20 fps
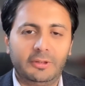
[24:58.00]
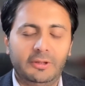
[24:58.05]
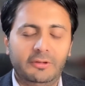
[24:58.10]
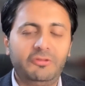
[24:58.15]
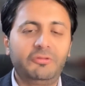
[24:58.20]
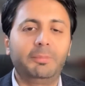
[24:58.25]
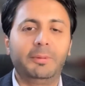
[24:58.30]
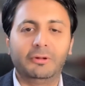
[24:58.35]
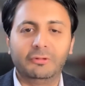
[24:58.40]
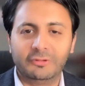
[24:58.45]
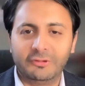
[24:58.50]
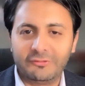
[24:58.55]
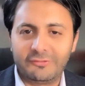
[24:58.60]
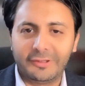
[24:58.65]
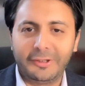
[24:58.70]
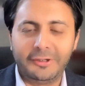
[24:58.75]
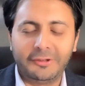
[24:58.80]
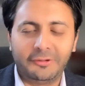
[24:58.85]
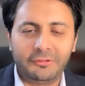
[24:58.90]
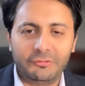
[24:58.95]

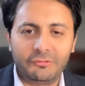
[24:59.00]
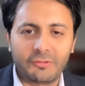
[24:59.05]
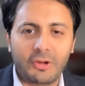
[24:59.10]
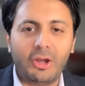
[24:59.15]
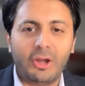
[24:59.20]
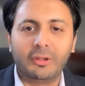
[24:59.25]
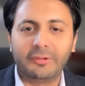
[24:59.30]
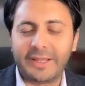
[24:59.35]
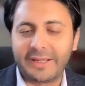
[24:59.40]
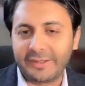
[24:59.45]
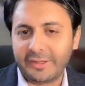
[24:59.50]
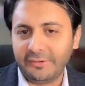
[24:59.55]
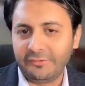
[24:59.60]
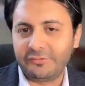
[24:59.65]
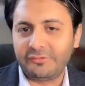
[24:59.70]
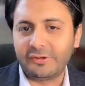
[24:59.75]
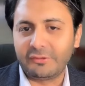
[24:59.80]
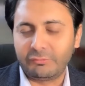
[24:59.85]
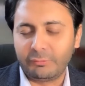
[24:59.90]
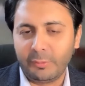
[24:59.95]
experience layers, all that kind
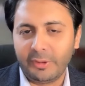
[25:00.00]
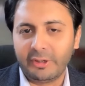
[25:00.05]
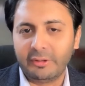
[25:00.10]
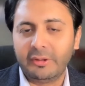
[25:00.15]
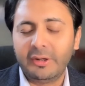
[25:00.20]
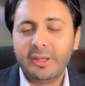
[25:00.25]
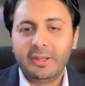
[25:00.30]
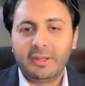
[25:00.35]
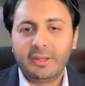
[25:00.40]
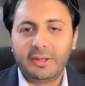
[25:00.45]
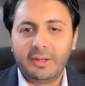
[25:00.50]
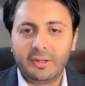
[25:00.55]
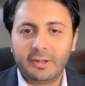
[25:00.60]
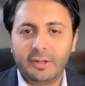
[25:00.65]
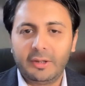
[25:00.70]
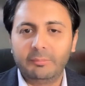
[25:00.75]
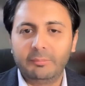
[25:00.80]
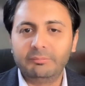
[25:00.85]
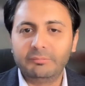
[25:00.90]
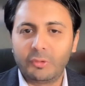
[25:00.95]
of stuff, where
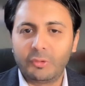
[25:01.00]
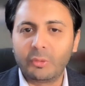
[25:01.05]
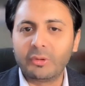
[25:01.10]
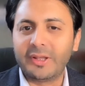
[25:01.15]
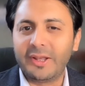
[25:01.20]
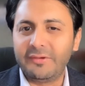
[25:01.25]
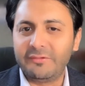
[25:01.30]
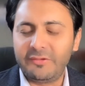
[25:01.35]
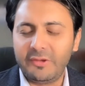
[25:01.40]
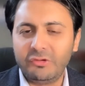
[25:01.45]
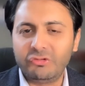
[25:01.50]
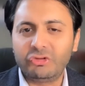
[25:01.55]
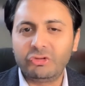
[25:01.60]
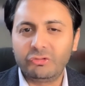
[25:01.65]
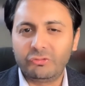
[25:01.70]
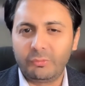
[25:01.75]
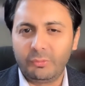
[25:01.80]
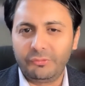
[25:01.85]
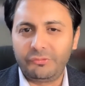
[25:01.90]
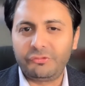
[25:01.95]

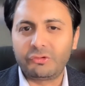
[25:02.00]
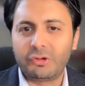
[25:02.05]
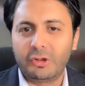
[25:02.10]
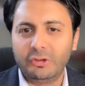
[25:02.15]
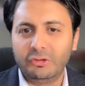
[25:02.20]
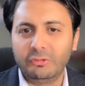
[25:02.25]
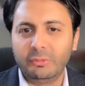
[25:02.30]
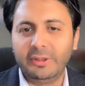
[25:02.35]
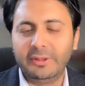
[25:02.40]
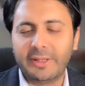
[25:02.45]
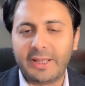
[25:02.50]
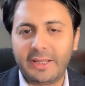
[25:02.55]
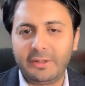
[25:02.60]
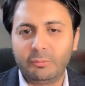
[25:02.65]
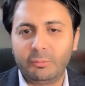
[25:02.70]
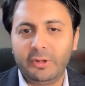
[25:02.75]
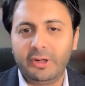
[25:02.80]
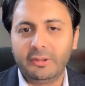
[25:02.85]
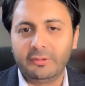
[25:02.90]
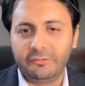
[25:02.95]
organizations will start doing
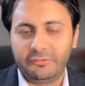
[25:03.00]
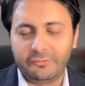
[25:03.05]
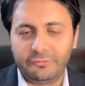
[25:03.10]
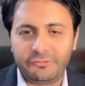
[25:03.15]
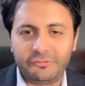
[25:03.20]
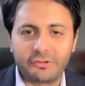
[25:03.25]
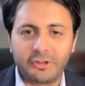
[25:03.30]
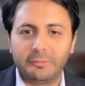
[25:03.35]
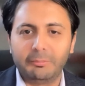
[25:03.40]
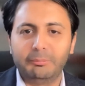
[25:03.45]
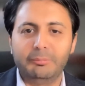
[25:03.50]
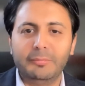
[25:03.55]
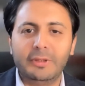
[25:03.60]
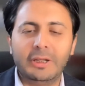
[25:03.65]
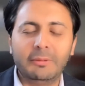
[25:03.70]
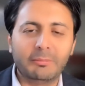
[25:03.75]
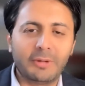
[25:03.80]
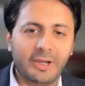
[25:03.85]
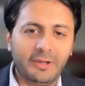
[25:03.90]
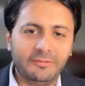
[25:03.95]
that, where they'll start
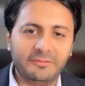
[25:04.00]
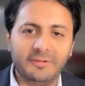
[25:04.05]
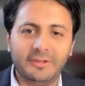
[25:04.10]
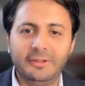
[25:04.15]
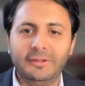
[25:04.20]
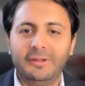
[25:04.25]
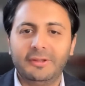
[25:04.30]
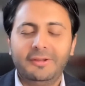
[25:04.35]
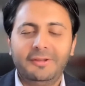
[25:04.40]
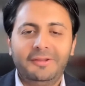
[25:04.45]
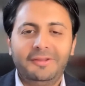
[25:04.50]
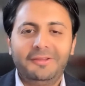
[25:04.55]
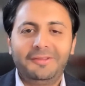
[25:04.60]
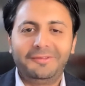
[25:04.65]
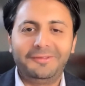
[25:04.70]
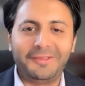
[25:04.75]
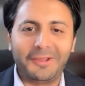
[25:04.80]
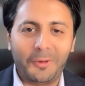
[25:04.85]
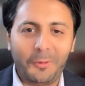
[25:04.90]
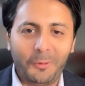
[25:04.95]
minimizing
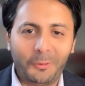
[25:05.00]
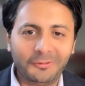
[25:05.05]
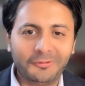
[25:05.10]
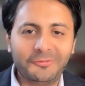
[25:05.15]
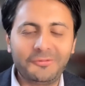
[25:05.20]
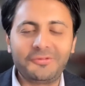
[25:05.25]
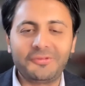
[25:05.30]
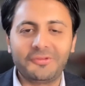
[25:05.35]
the older